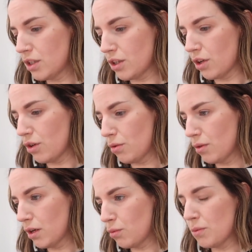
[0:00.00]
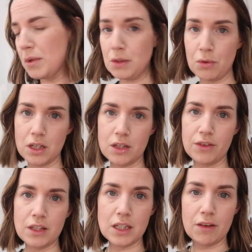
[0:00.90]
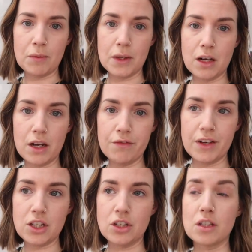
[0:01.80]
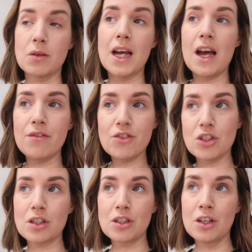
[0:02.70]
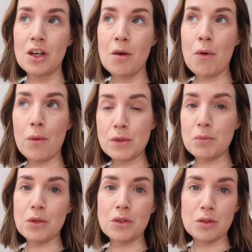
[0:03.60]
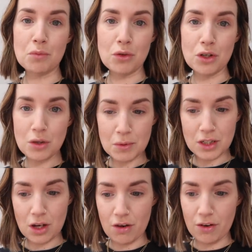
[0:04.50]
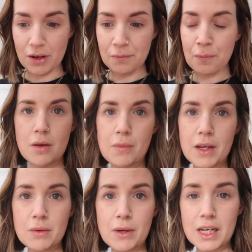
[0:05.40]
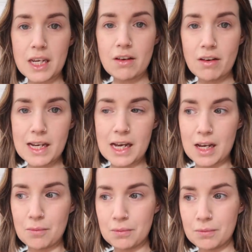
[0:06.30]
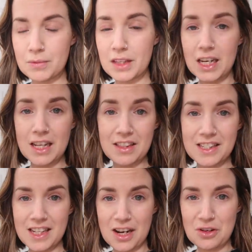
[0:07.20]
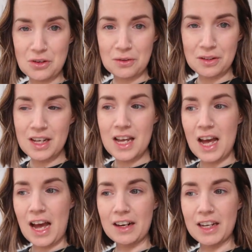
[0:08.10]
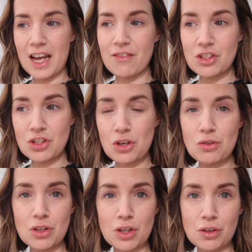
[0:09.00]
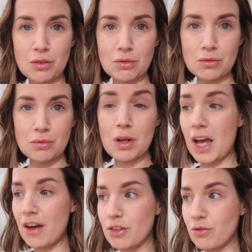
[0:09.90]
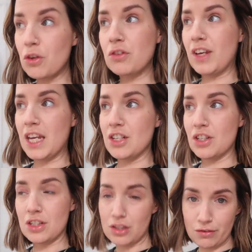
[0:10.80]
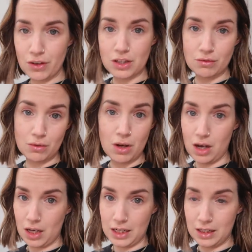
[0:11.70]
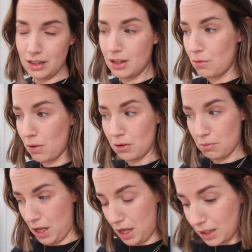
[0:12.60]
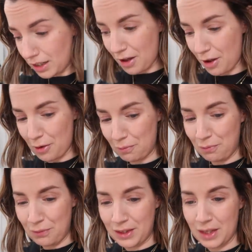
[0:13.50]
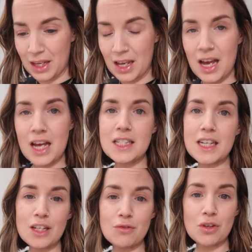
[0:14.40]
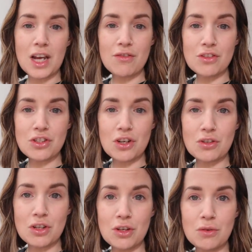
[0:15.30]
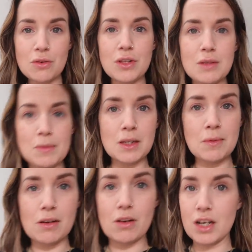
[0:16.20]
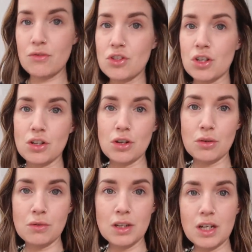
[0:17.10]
so wouldn't be surprised if it is giving me an eye infection. So I have just popped a boots and bought a new mascara. But anyway, here I am in the salon, and I haven't shown you, well, I haven't vlogged for ages, so first of all, hi, welcome back. And second of all, I haven't shown you, oh, there's me in the background, I haven't shown you